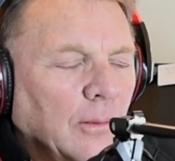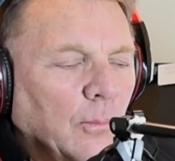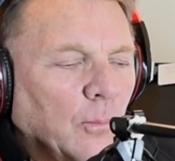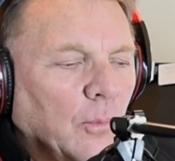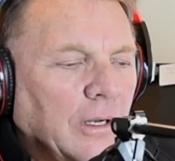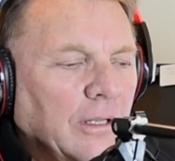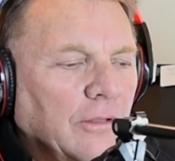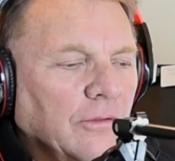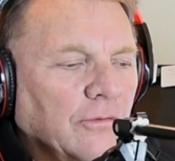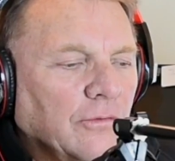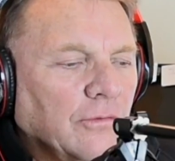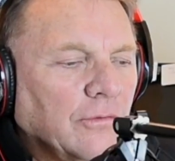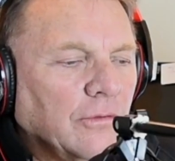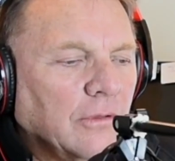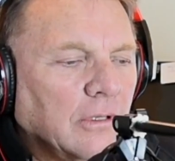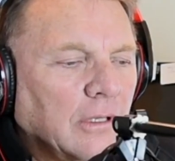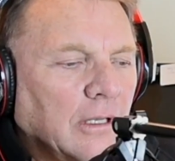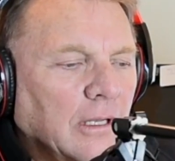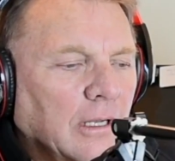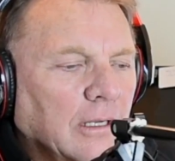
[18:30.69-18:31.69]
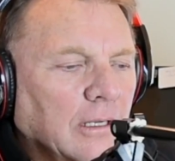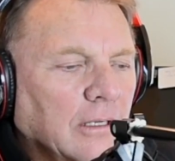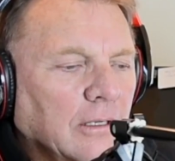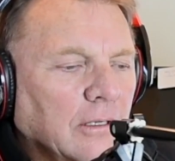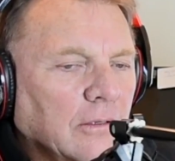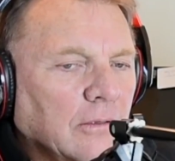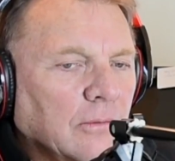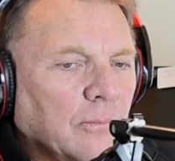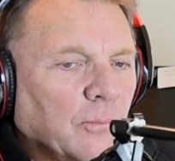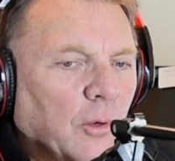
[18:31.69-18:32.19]
brings
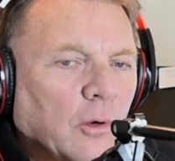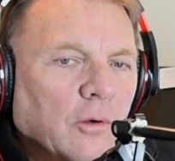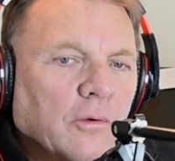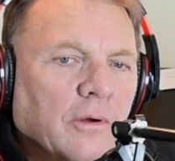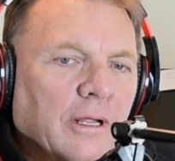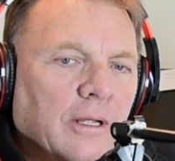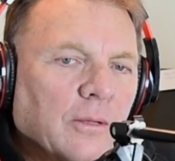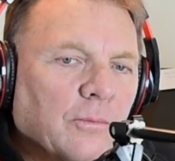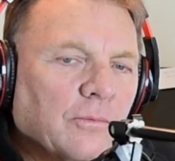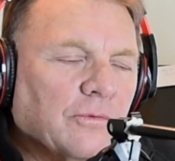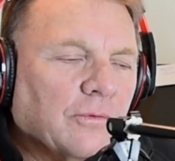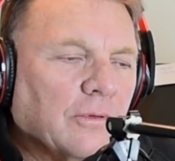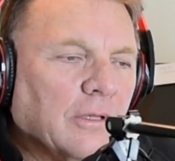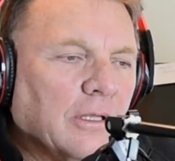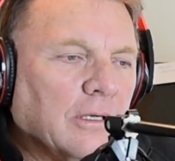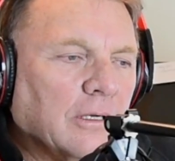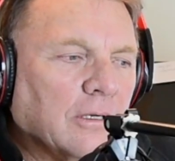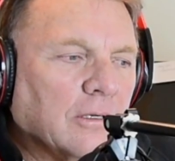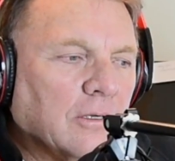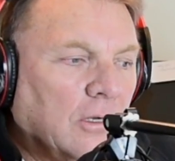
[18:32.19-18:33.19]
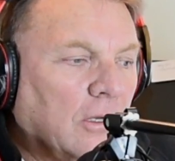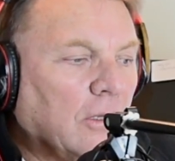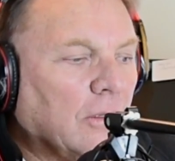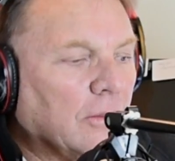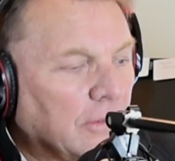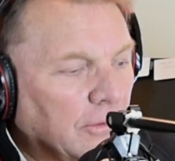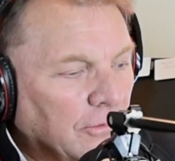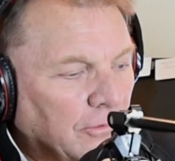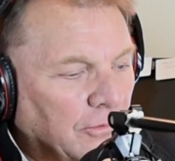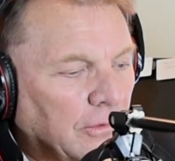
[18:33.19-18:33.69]
programs that are
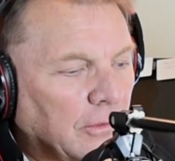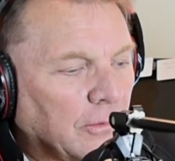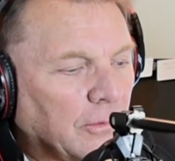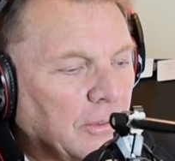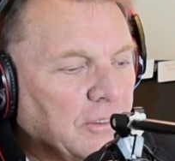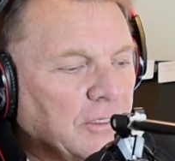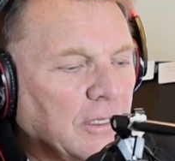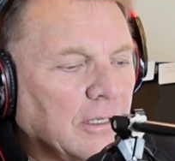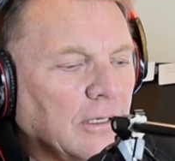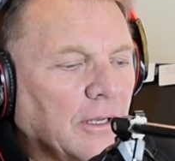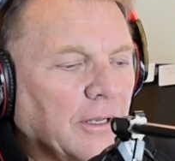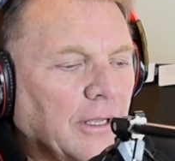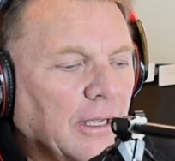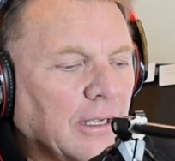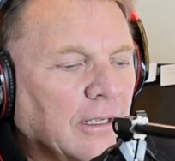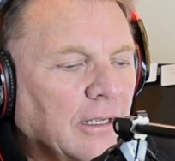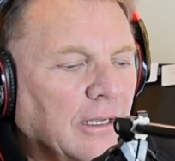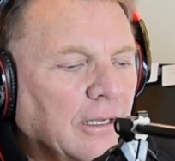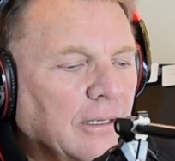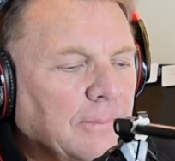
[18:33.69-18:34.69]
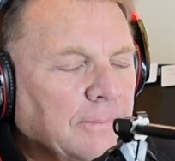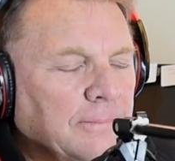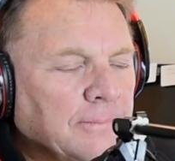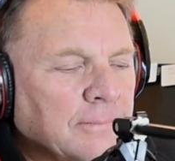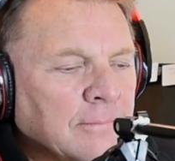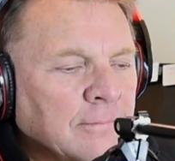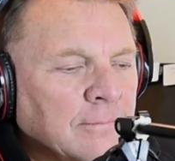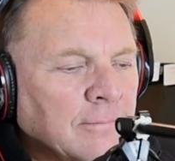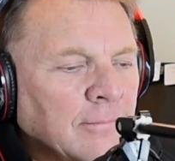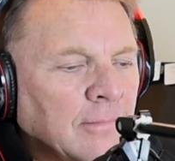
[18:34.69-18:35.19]
called distillerychannel.com.
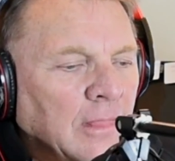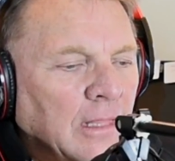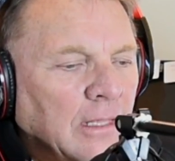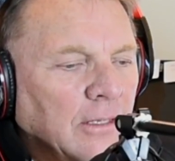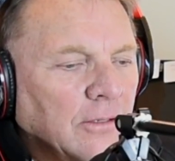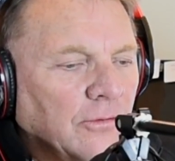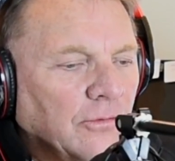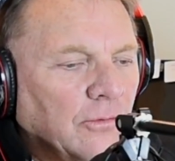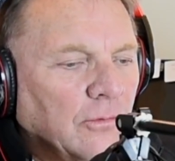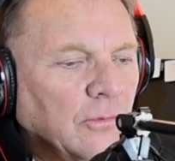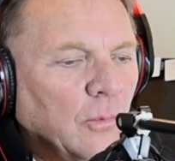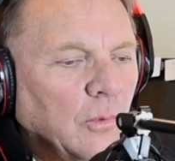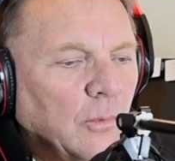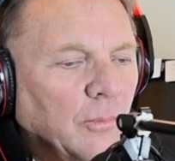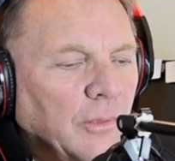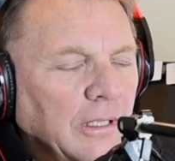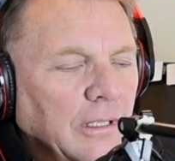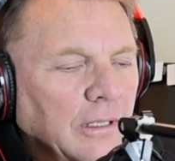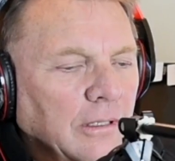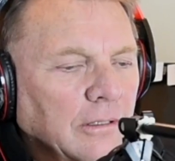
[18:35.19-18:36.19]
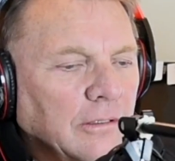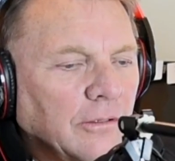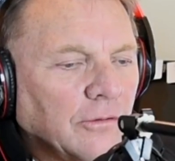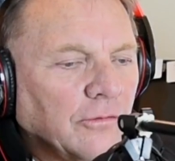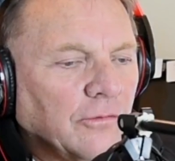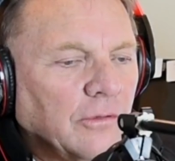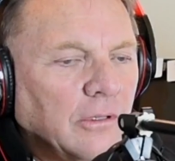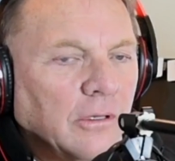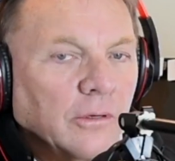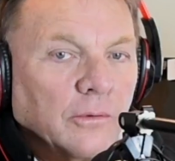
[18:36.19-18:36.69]
Soon will be
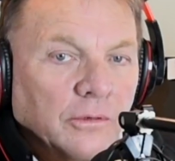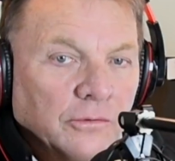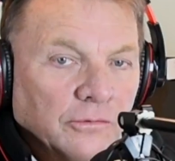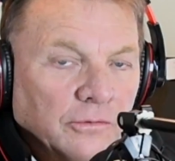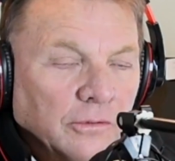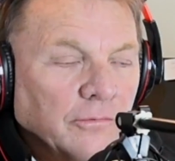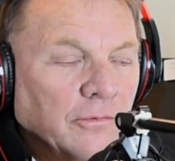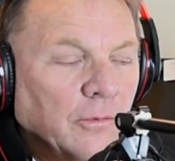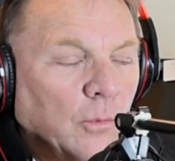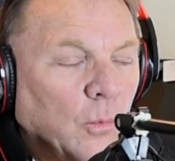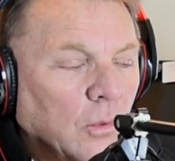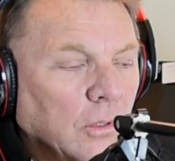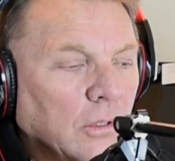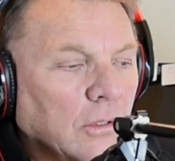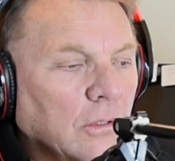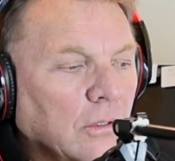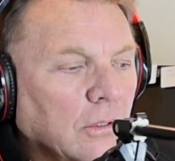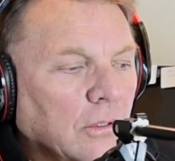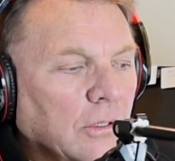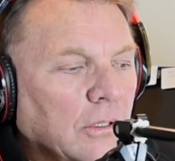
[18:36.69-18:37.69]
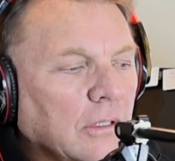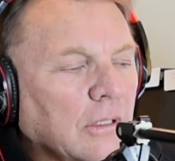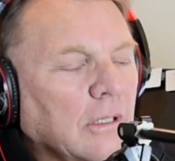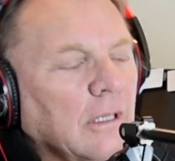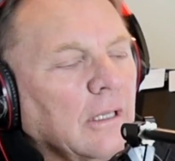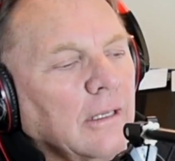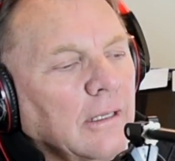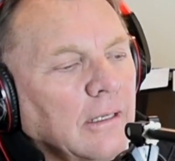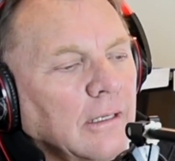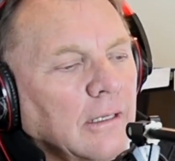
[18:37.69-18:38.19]
Distilleries of the World,
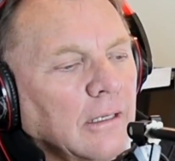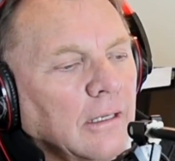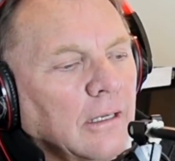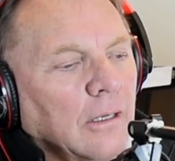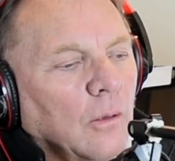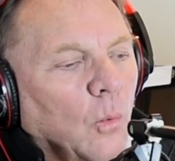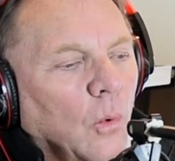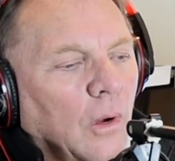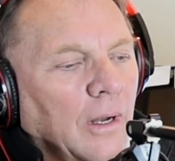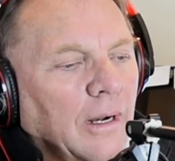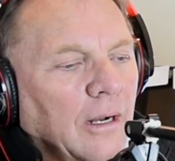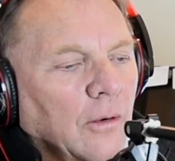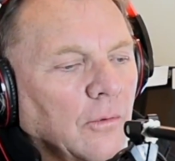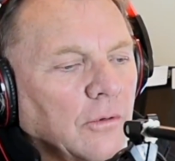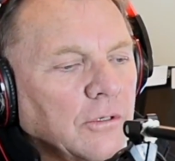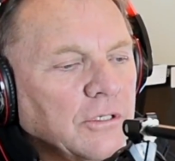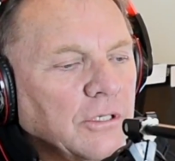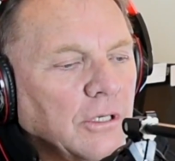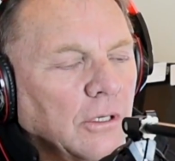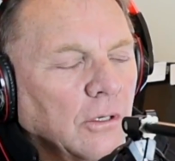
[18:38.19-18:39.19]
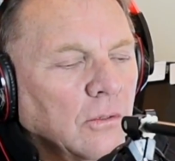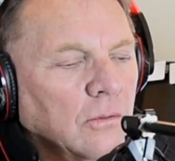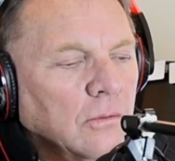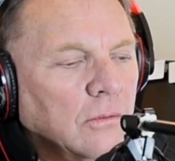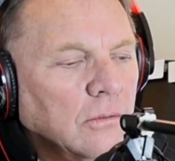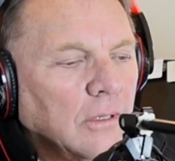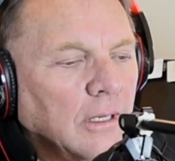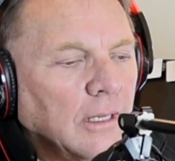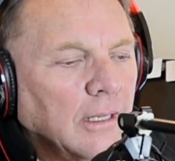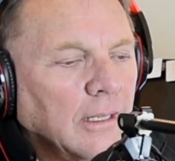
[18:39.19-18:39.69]
1 hour show,
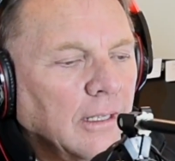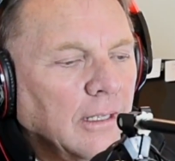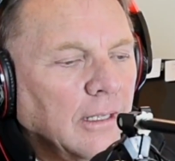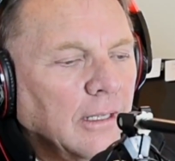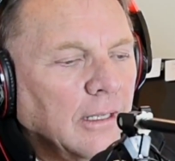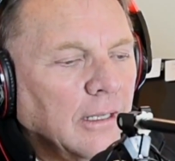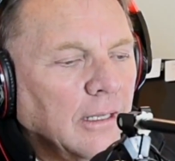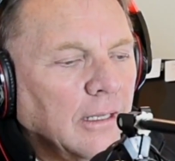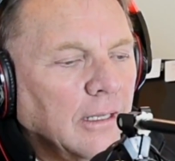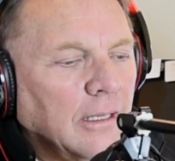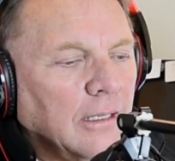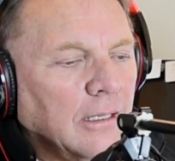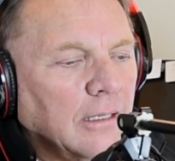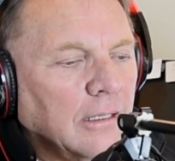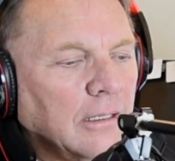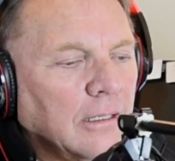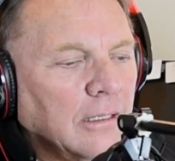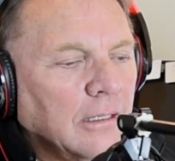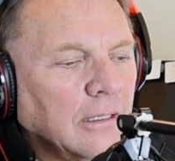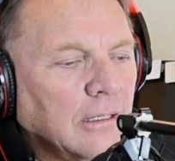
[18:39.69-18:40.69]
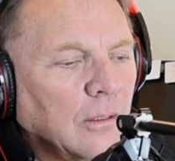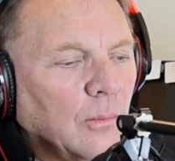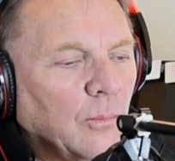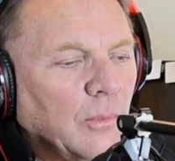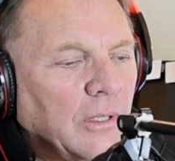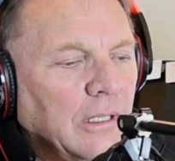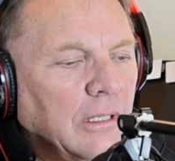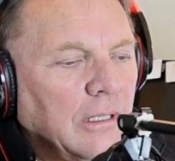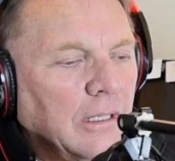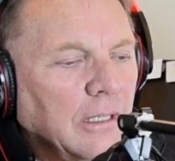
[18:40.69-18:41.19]
and it'll
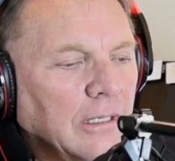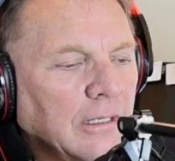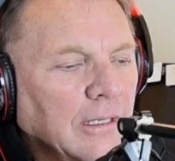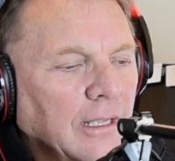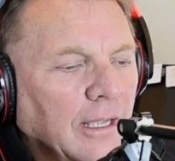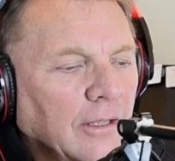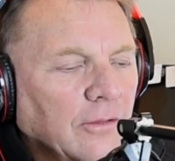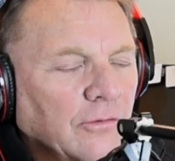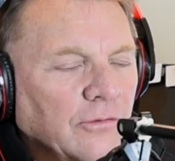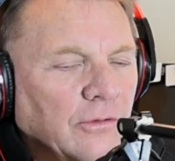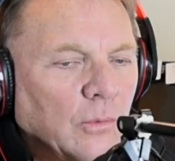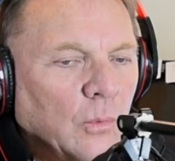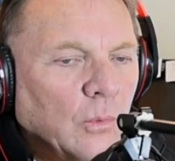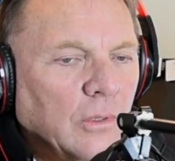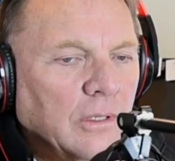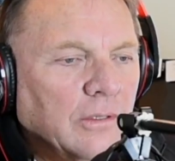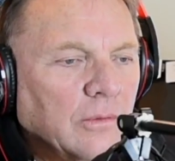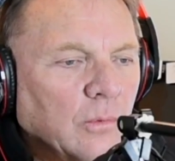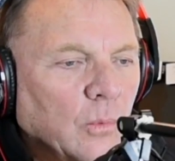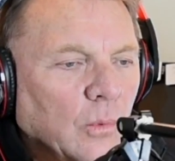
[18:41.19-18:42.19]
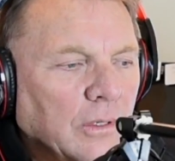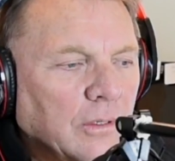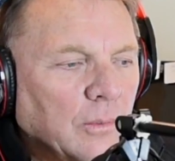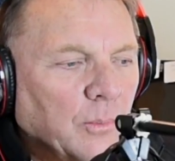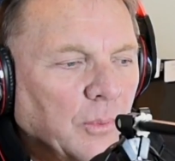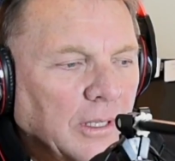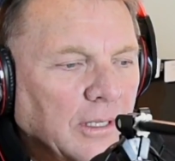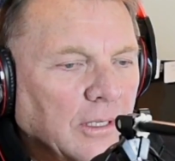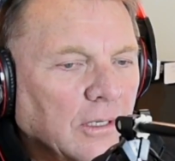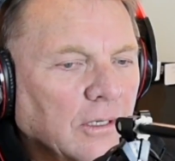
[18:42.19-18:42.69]
be in concert with Where to
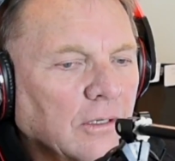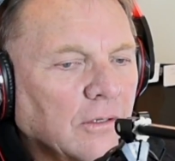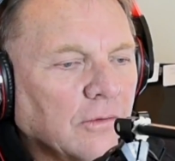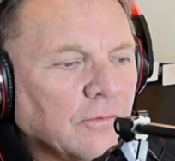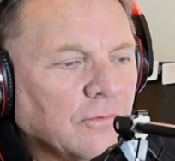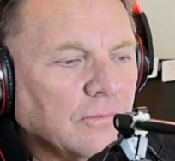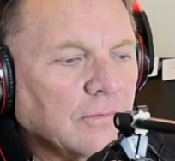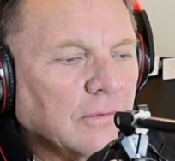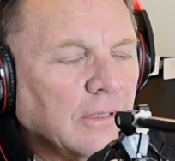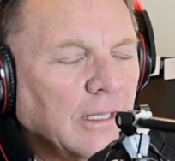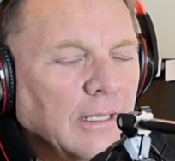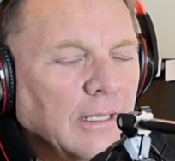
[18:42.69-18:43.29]
Play Golf.